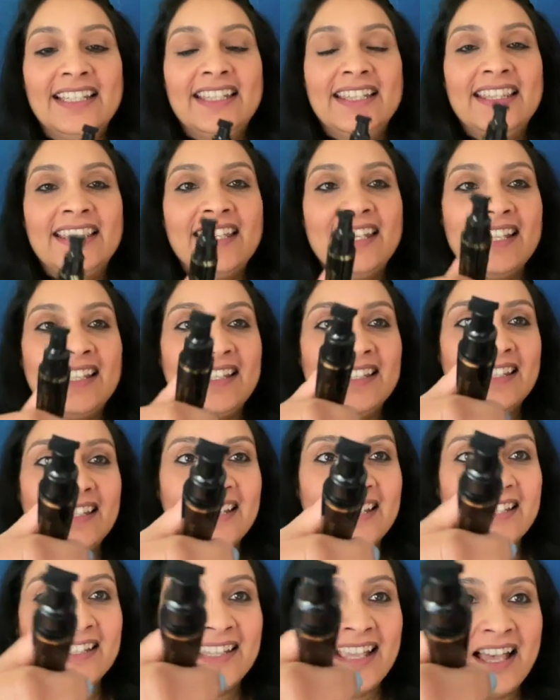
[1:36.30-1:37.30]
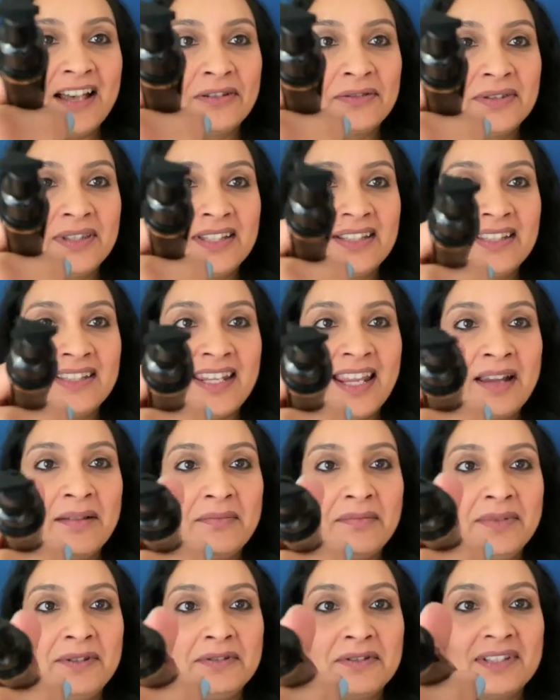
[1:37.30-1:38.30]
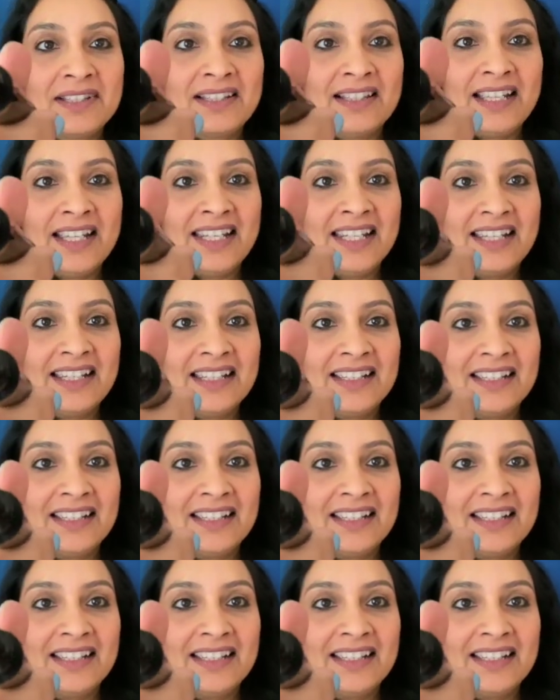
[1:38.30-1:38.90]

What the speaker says: This is how the stamp looks like.